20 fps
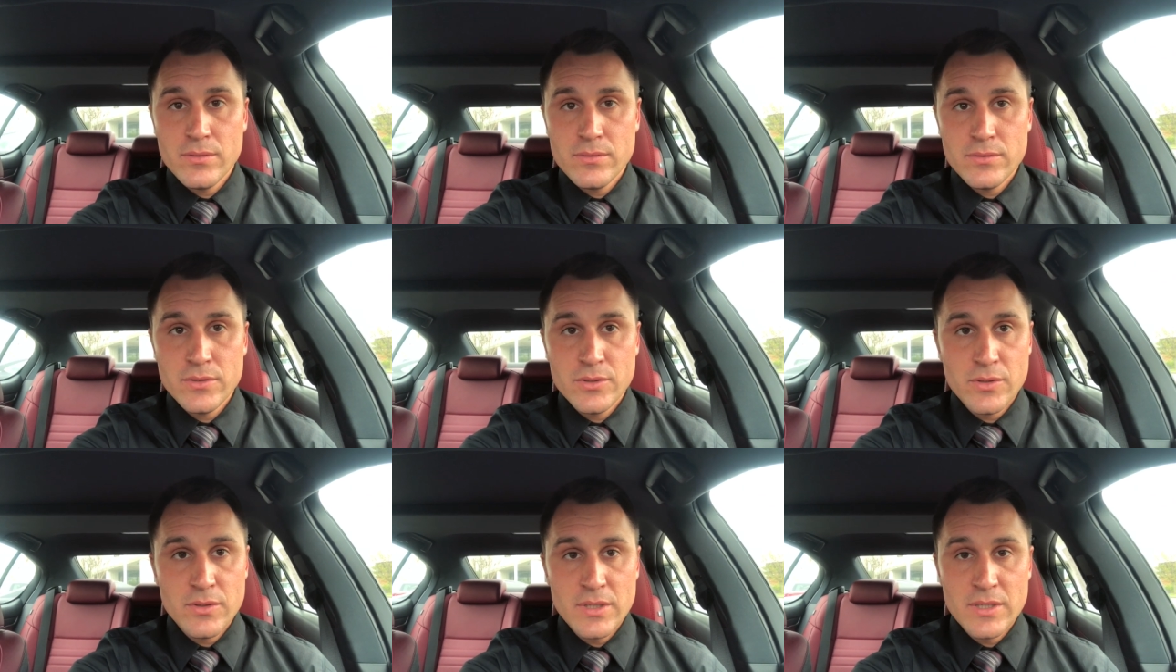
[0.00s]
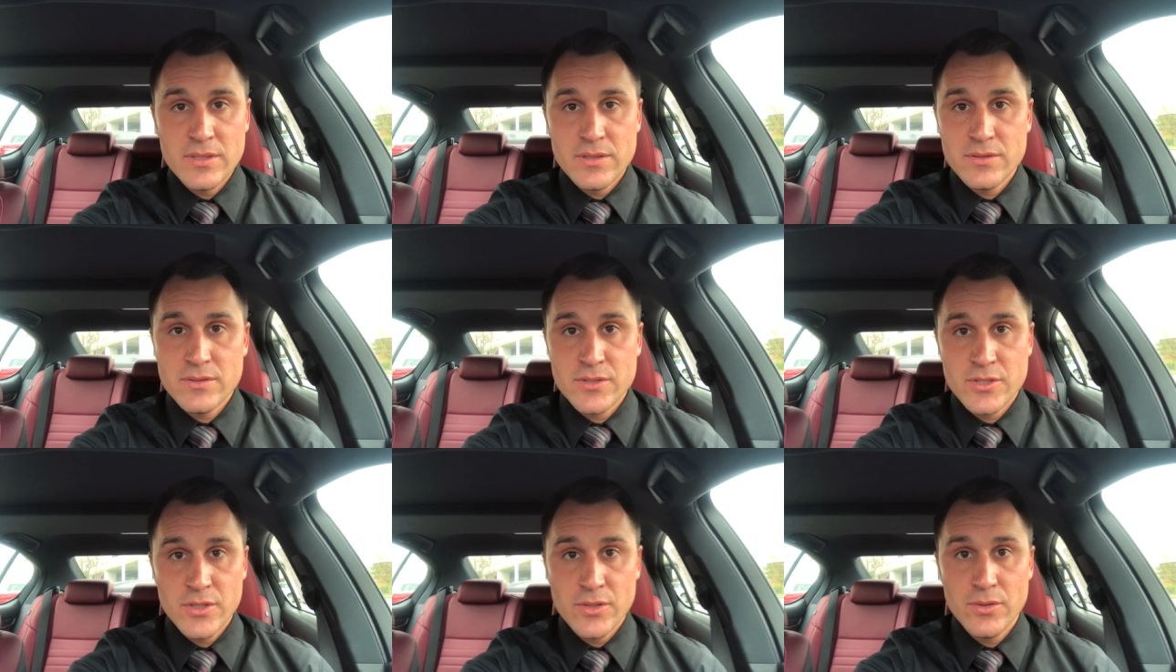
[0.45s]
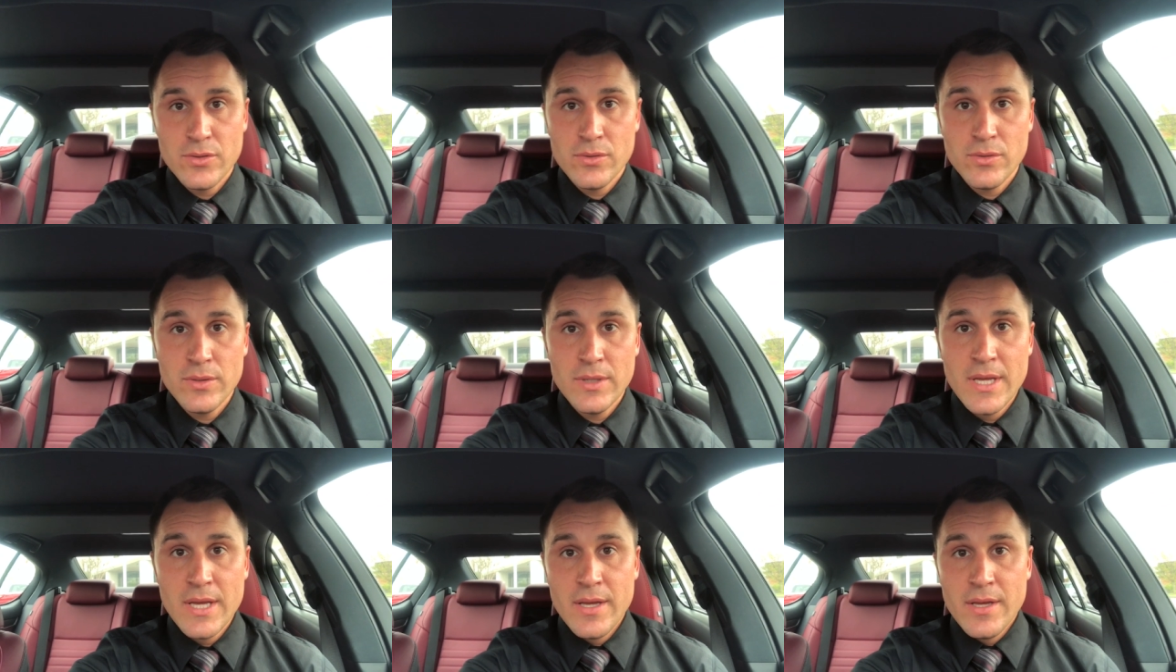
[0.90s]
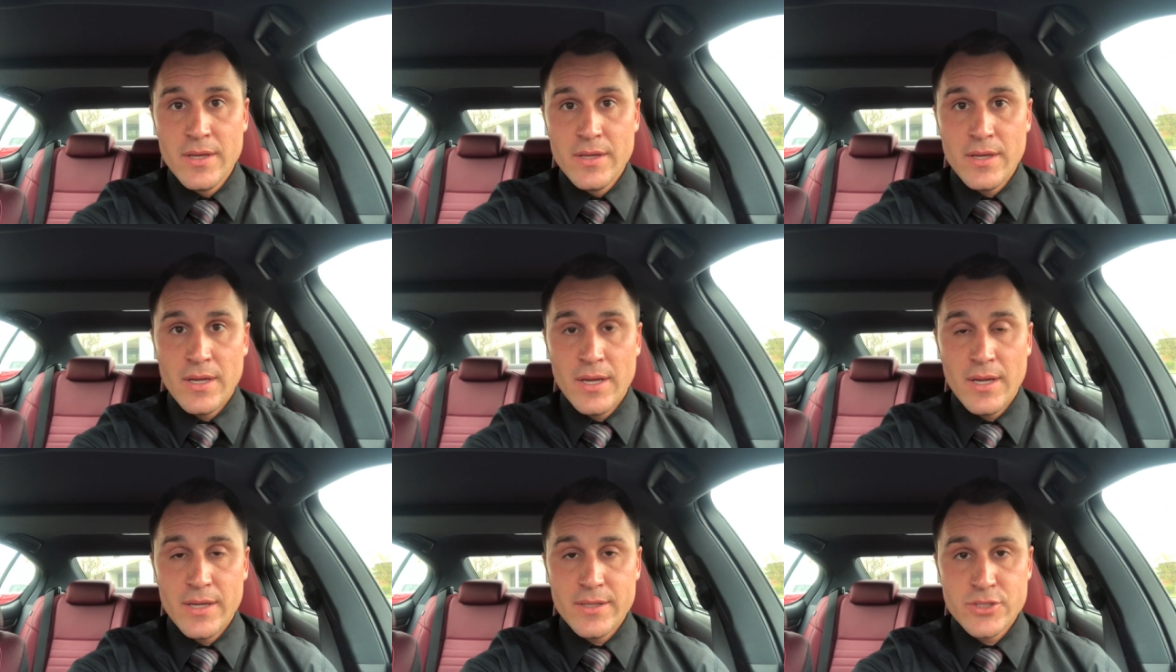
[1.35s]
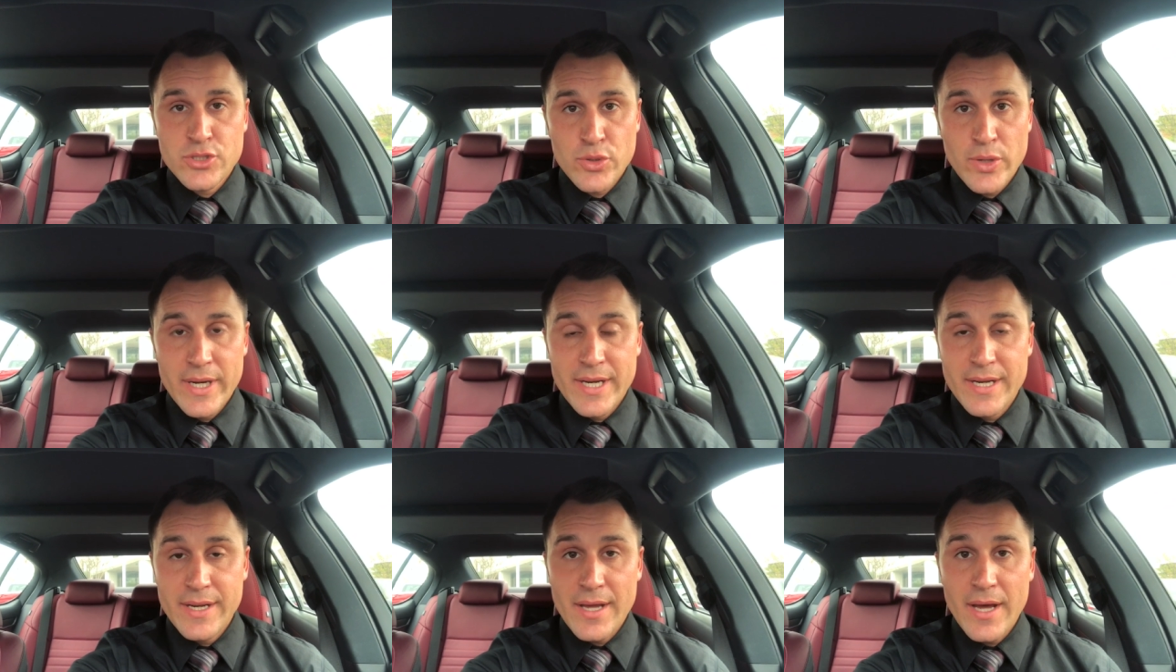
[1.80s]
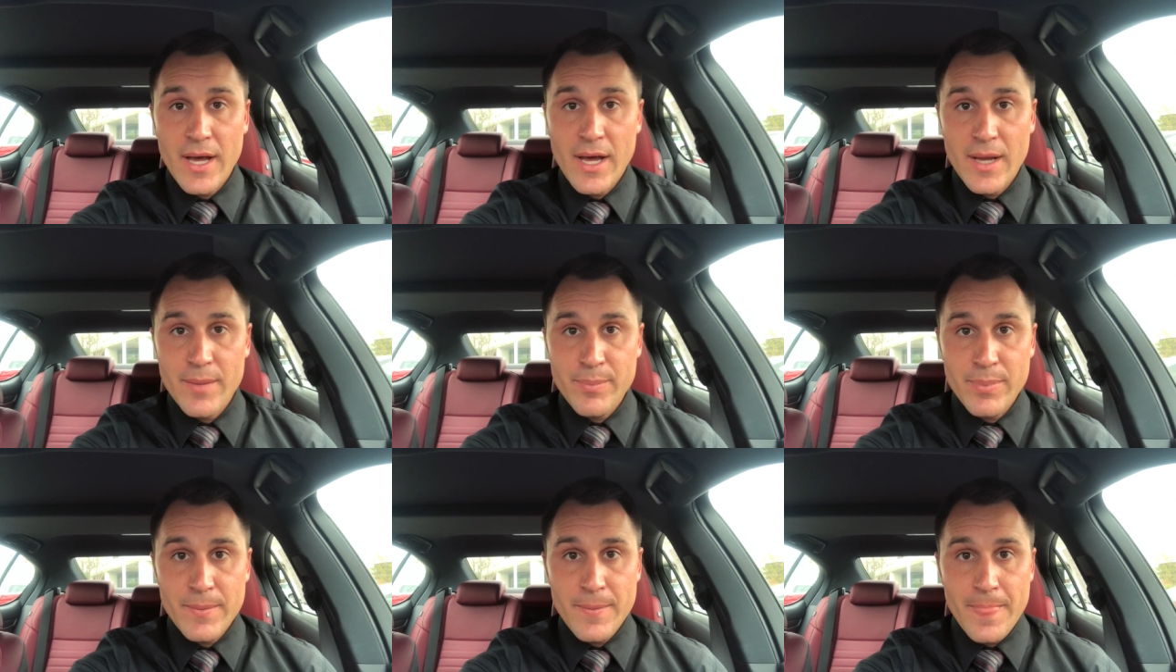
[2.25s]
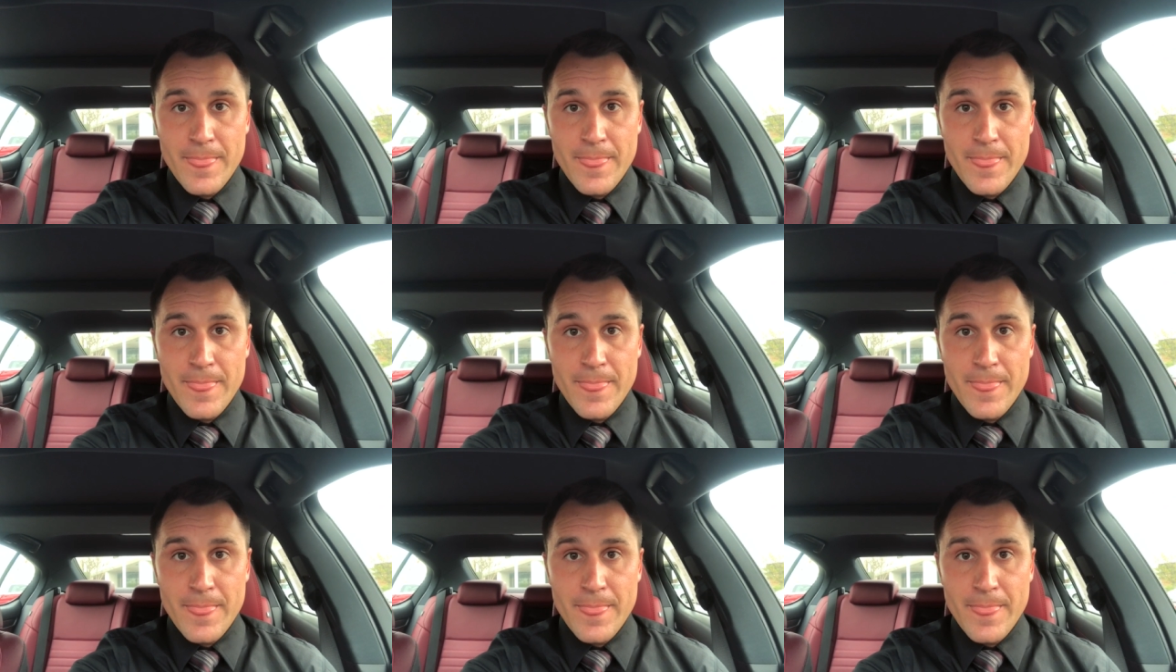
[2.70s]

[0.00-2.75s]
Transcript: You can two uh, trade it up,